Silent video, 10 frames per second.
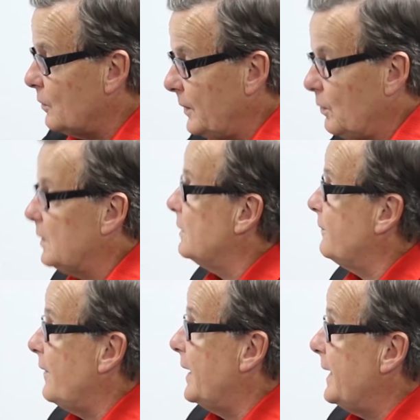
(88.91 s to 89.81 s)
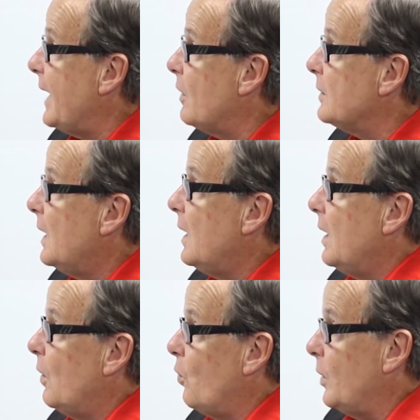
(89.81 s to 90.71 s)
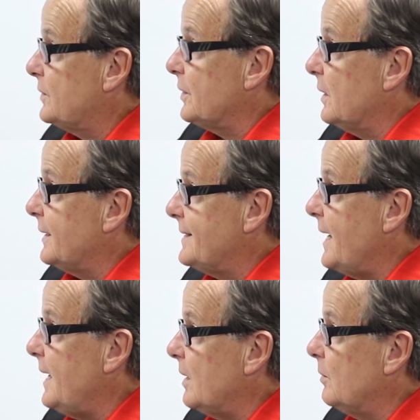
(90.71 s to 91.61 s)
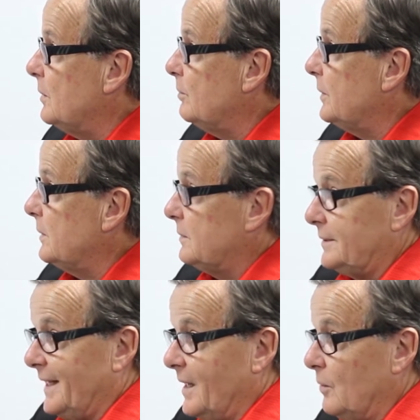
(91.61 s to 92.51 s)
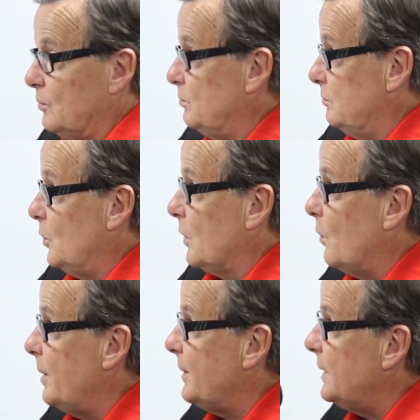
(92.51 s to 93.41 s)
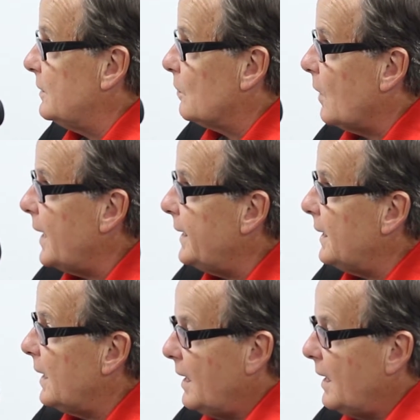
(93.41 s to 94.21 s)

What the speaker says: We wanted to find out what's it going to take to get more women into riding.